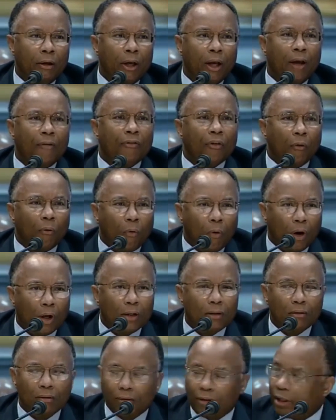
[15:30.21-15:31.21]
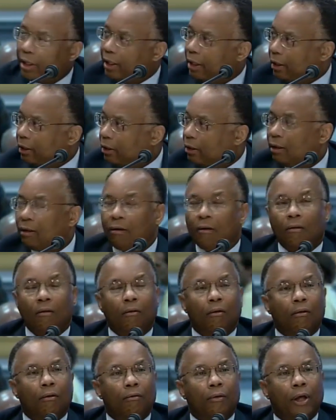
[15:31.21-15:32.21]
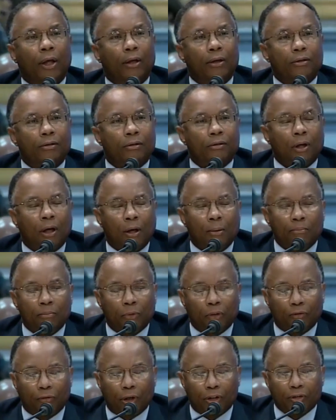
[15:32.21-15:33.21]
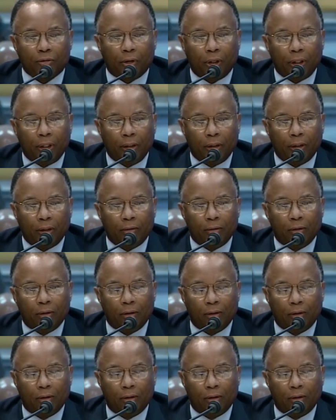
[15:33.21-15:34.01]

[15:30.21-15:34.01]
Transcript: And the one thing that is frustrating, and